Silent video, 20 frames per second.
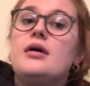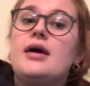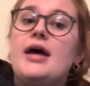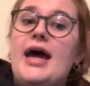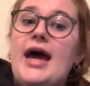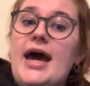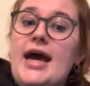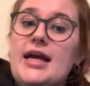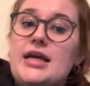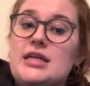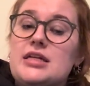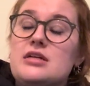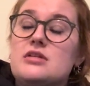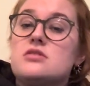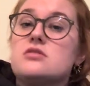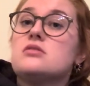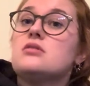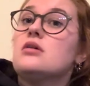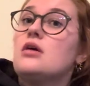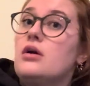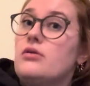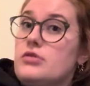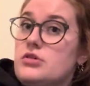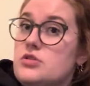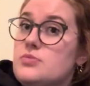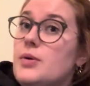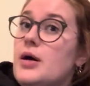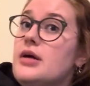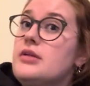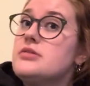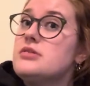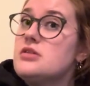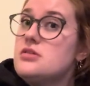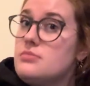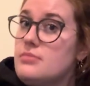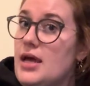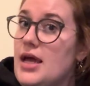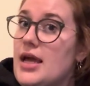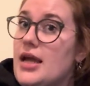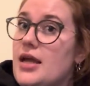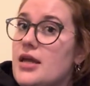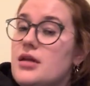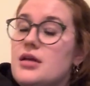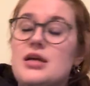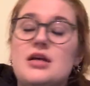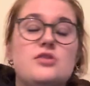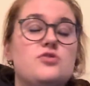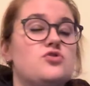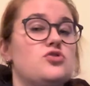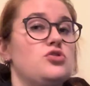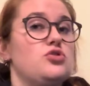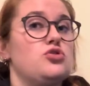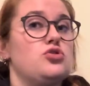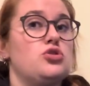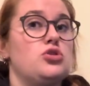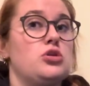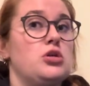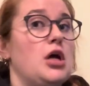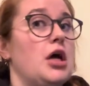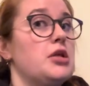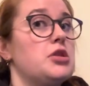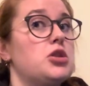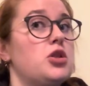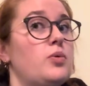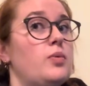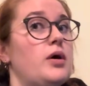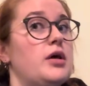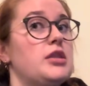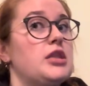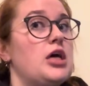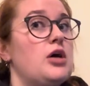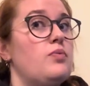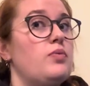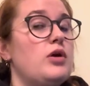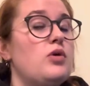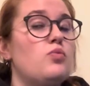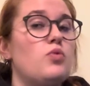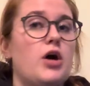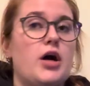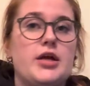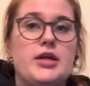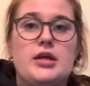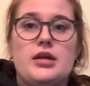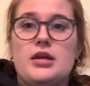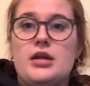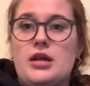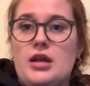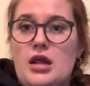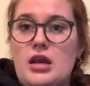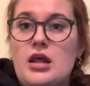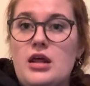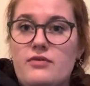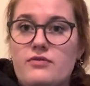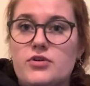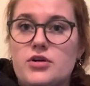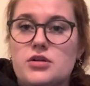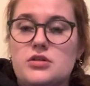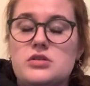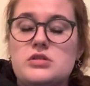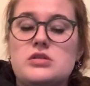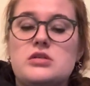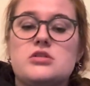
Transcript: Agonist, a response is made. It's just not the one that we wanted in an inverse.